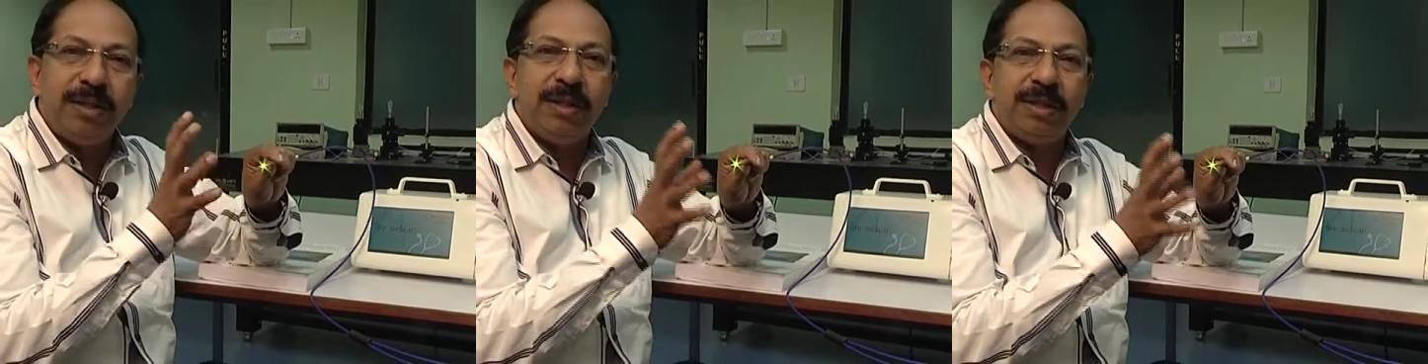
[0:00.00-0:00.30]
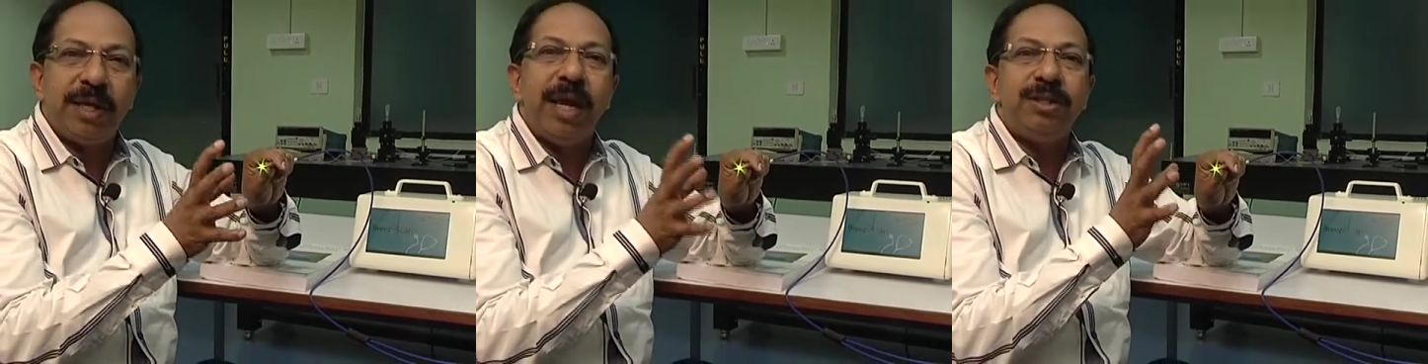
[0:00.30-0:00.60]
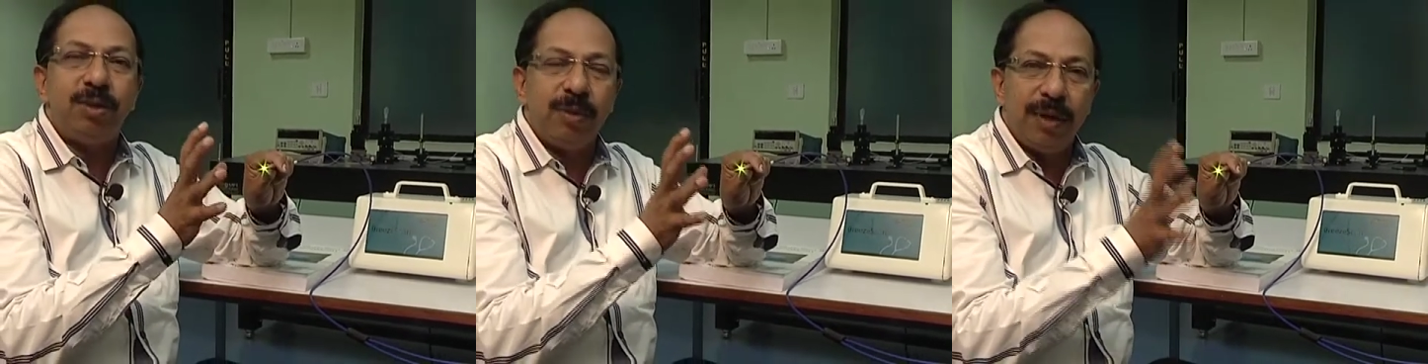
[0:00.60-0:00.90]

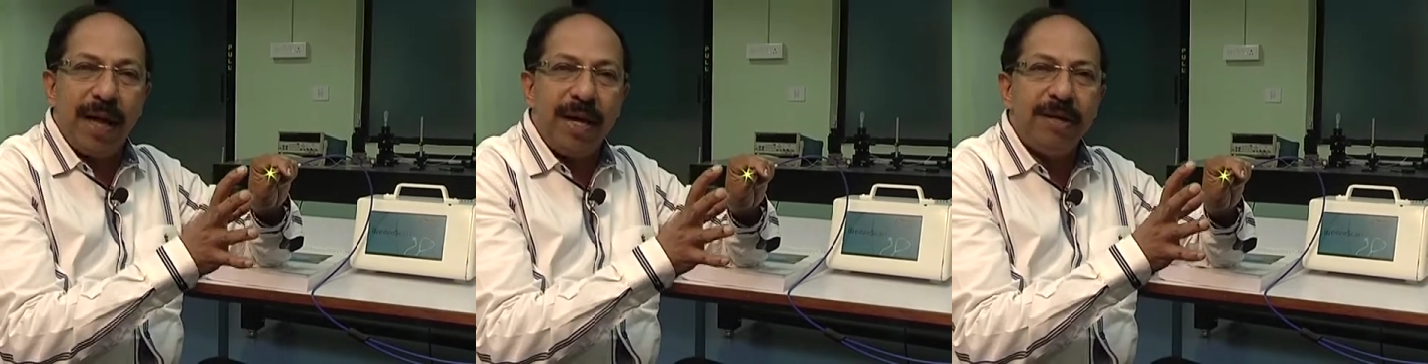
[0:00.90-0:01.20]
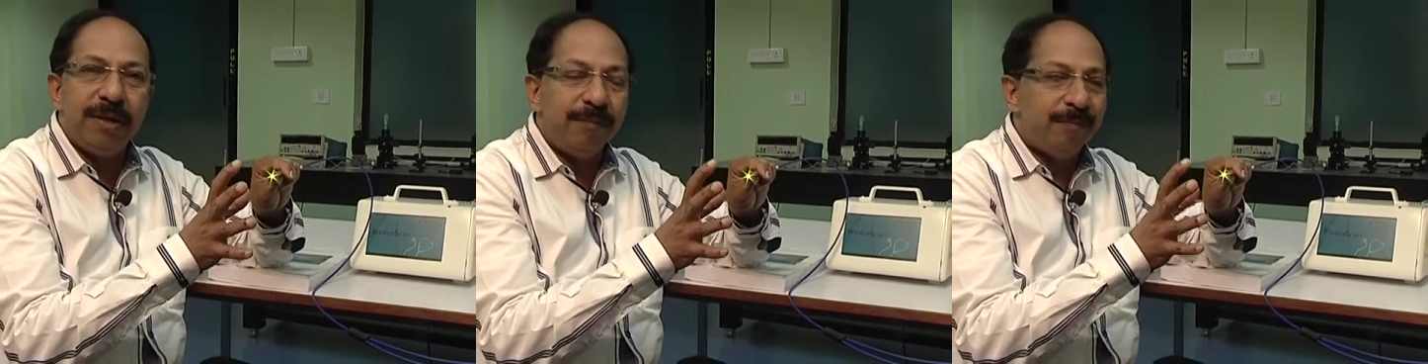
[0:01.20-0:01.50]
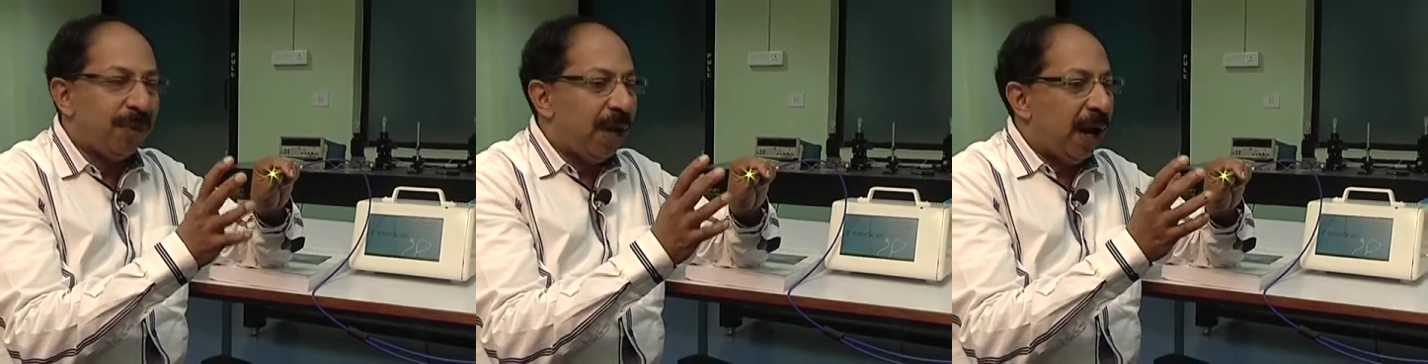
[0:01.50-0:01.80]
synthesized light
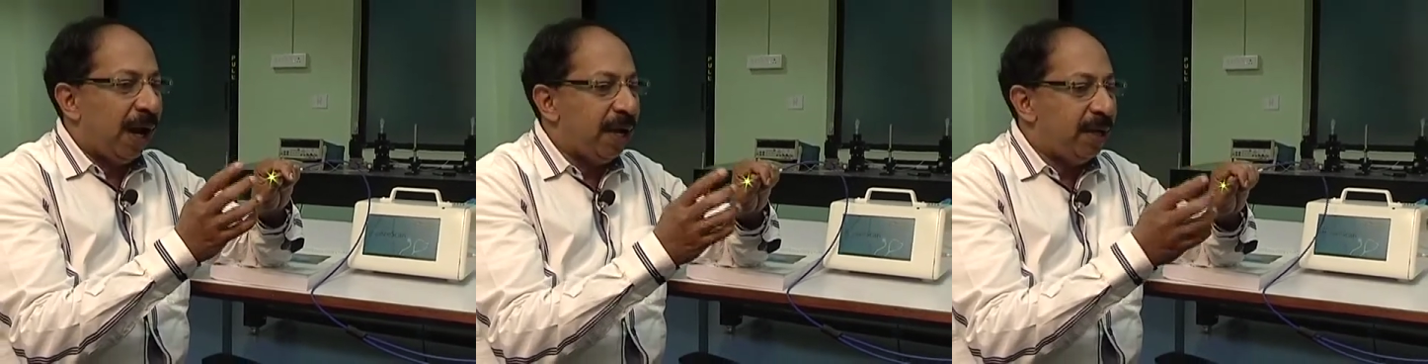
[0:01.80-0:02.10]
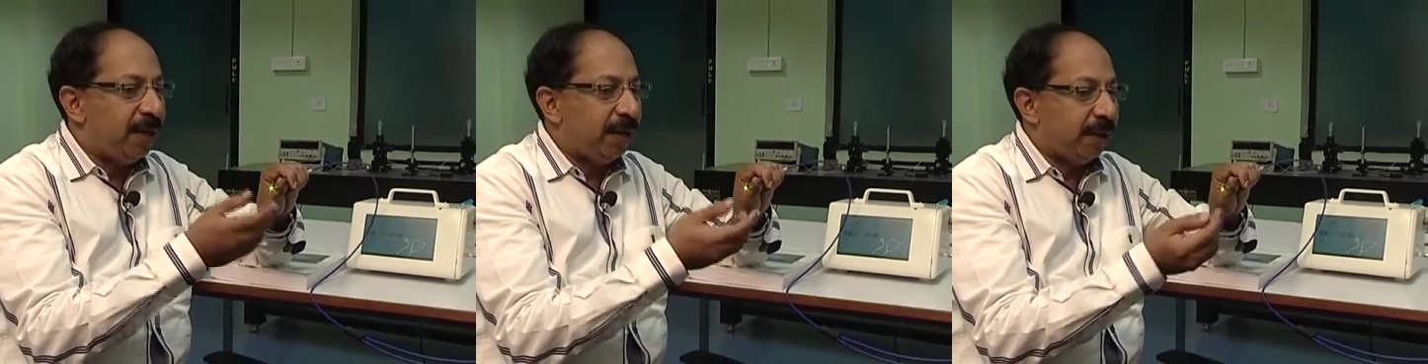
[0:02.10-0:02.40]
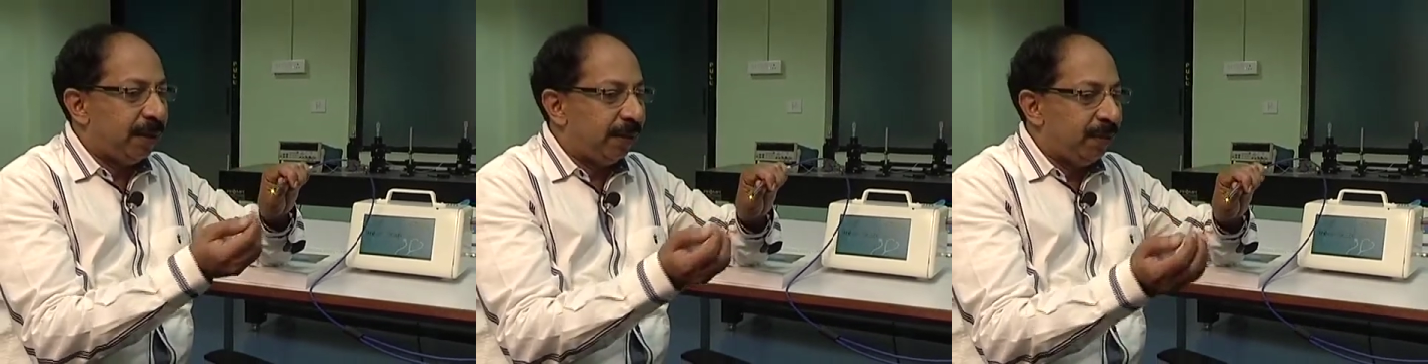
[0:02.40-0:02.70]
and
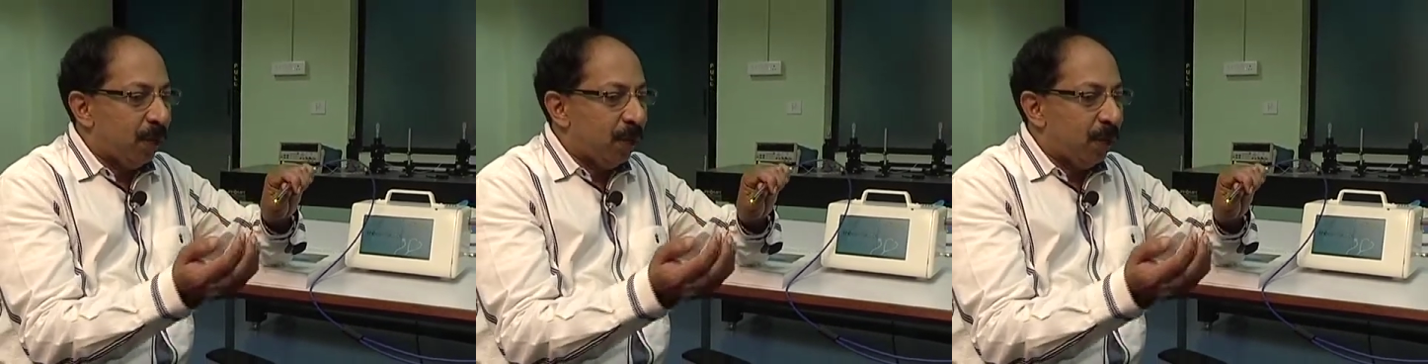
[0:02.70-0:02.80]
uh,